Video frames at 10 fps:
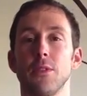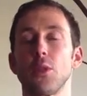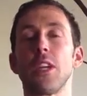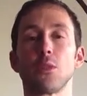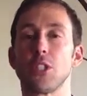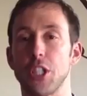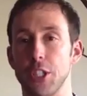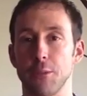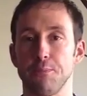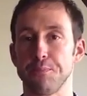So here's what you can
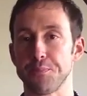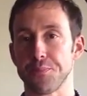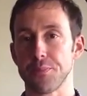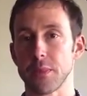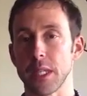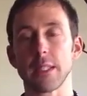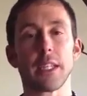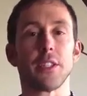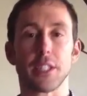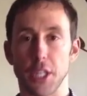do. Let's
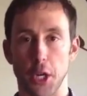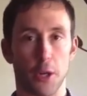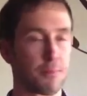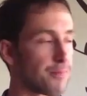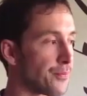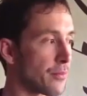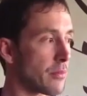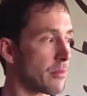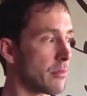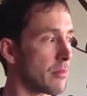say you see a girl,
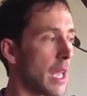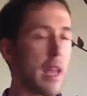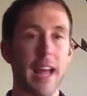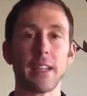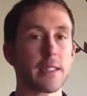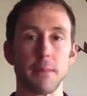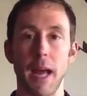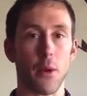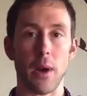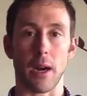and it doesn't
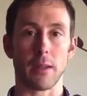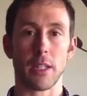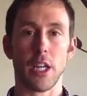matter where.